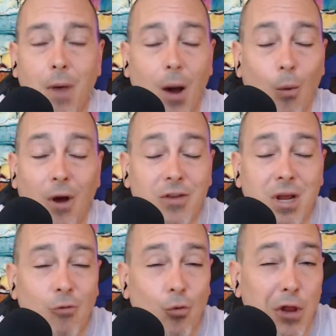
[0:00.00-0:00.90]
I wasn't
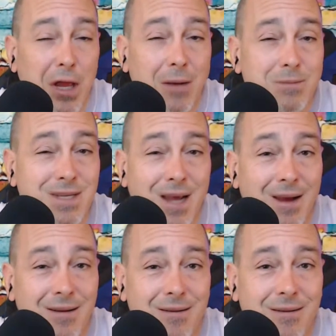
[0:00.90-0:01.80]
even really
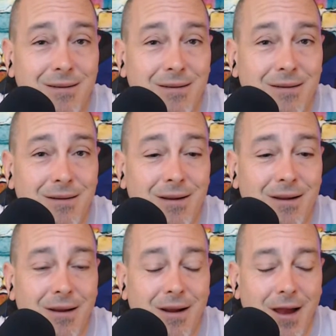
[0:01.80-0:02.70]
upset.
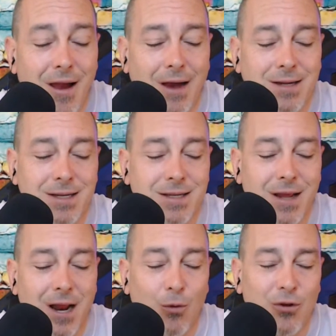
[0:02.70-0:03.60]
I was
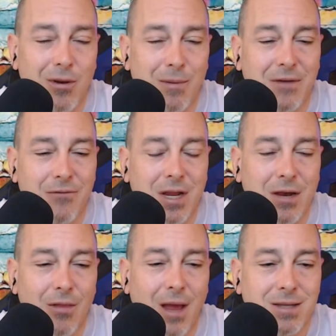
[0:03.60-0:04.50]
going to make a
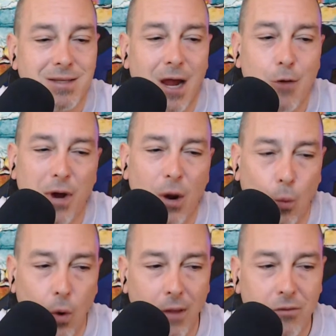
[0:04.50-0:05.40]
video last night, but I
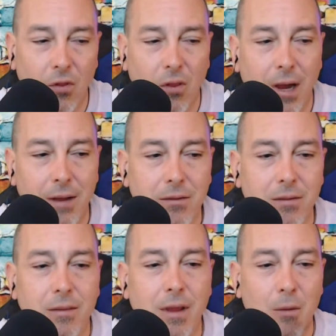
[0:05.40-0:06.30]
wanted to let
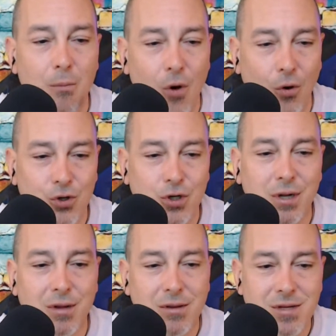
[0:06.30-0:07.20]
the
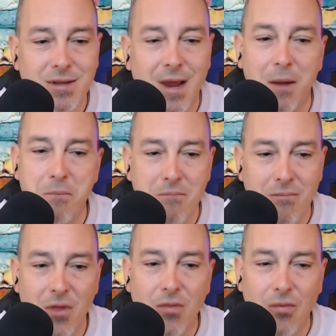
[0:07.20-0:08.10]
emotions that
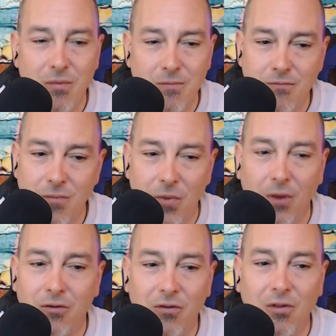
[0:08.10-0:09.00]
the
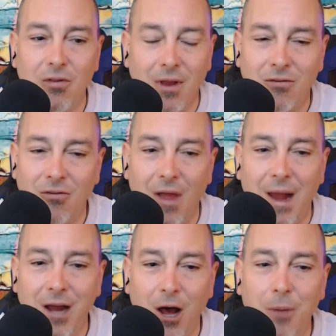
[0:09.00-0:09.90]

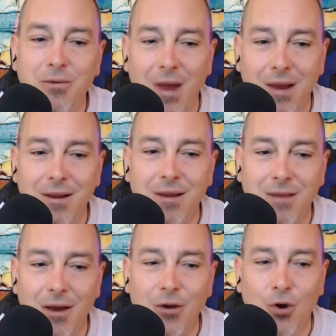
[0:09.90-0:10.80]
slight upsetness
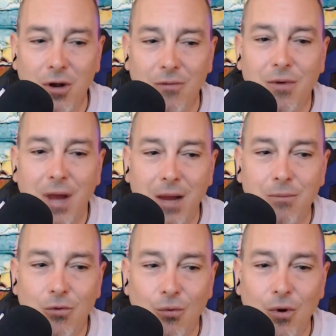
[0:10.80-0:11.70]
that could have
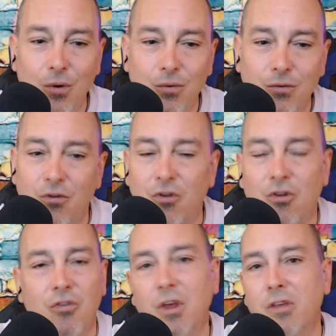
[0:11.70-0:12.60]
came through to
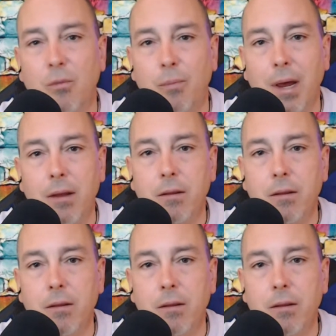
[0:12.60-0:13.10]
just dissipate.